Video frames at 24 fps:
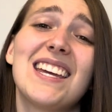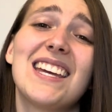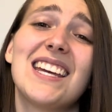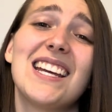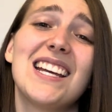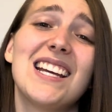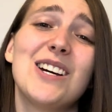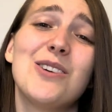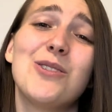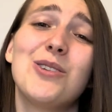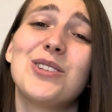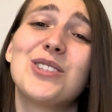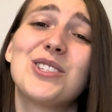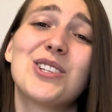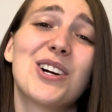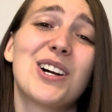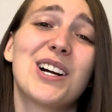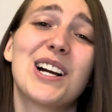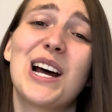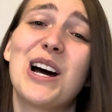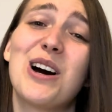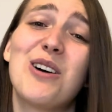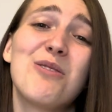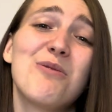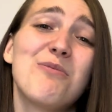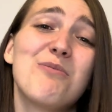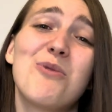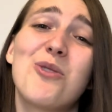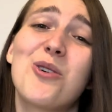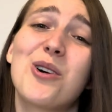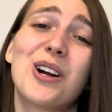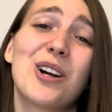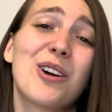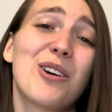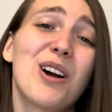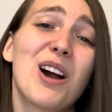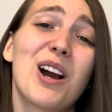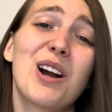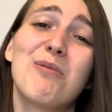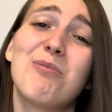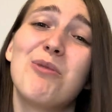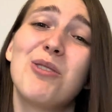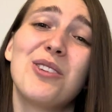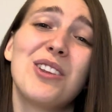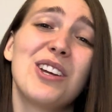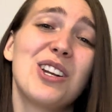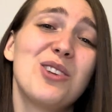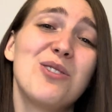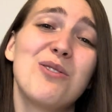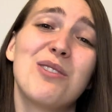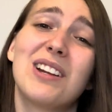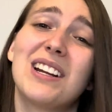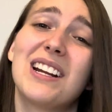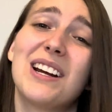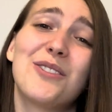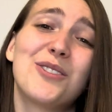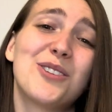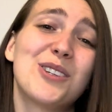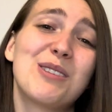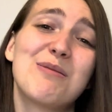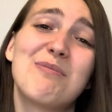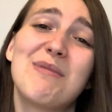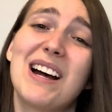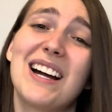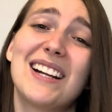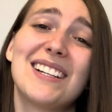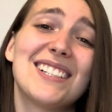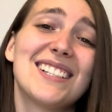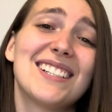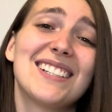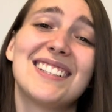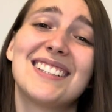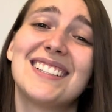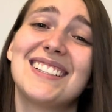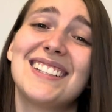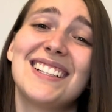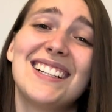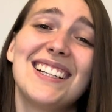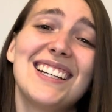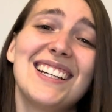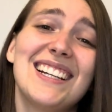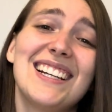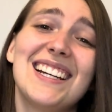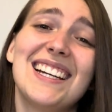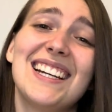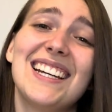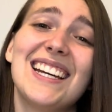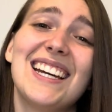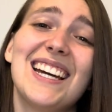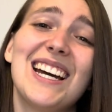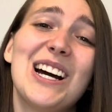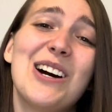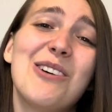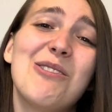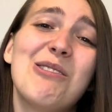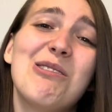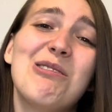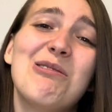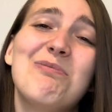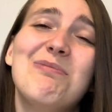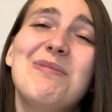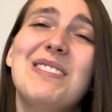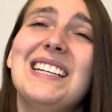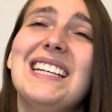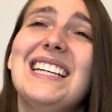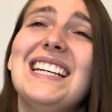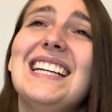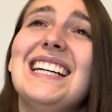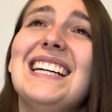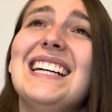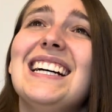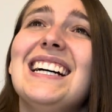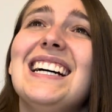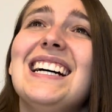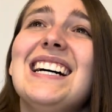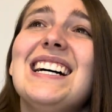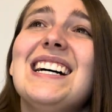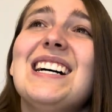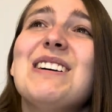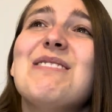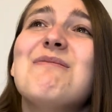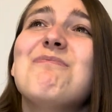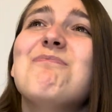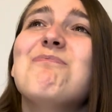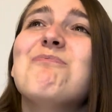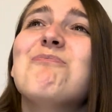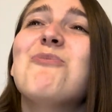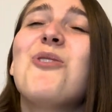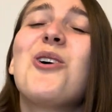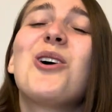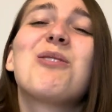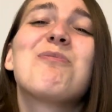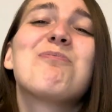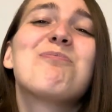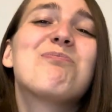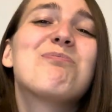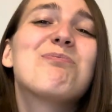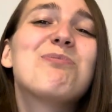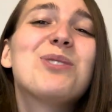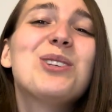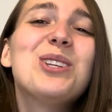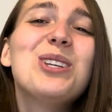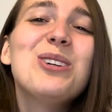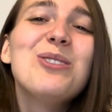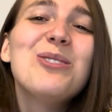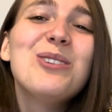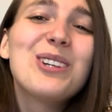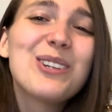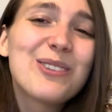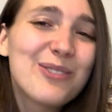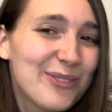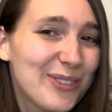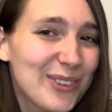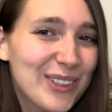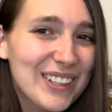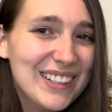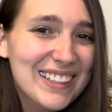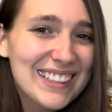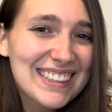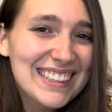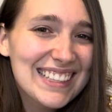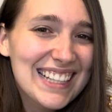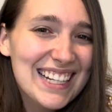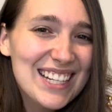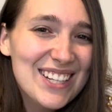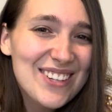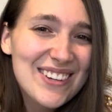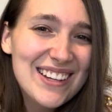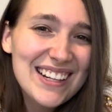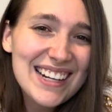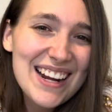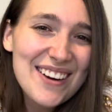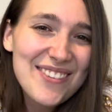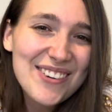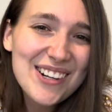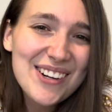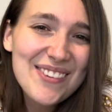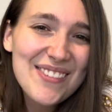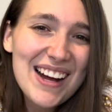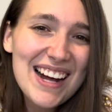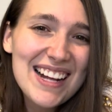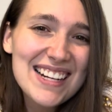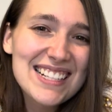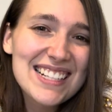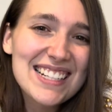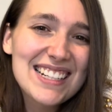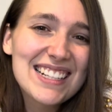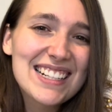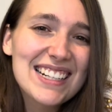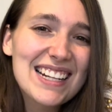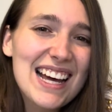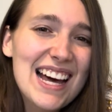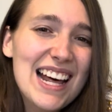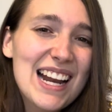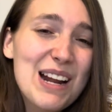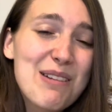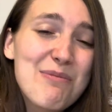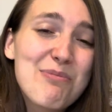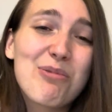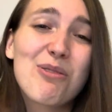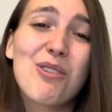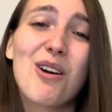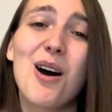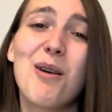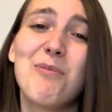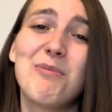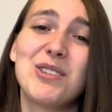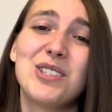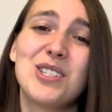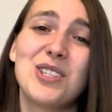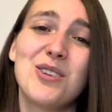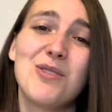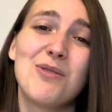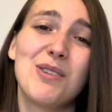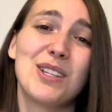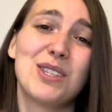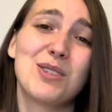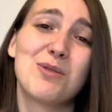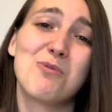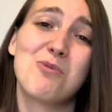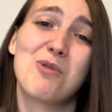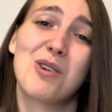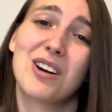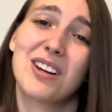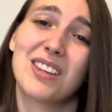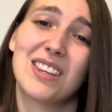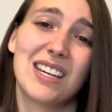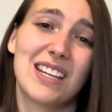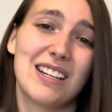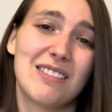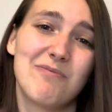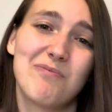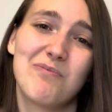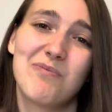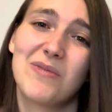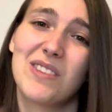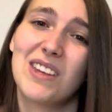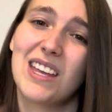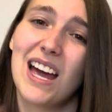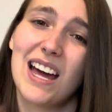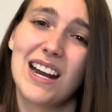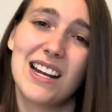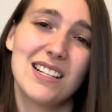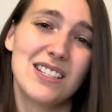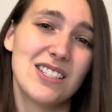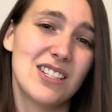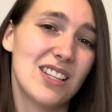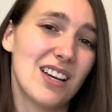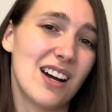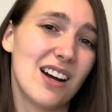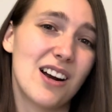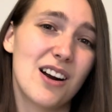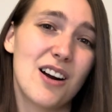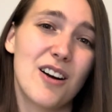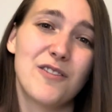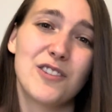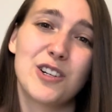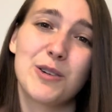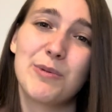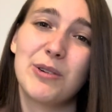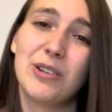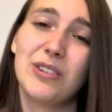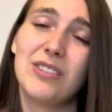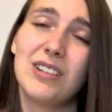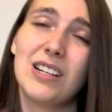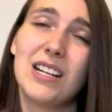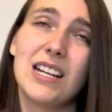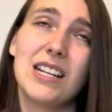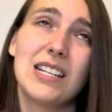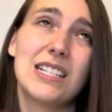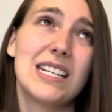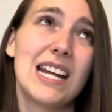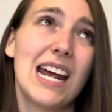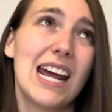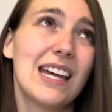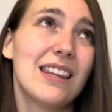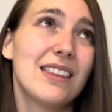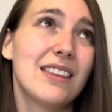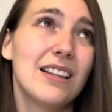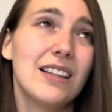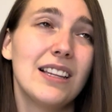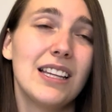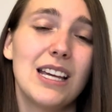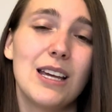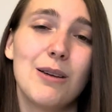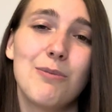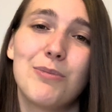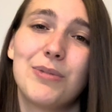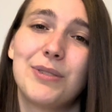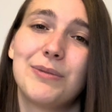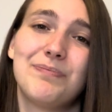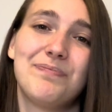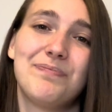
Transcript: It will turn out more incredible than you can ever imagine. It will be more beautiful than you can ever imagine. And I promise you it's worth it. Get into the uncomfortability, take the leap.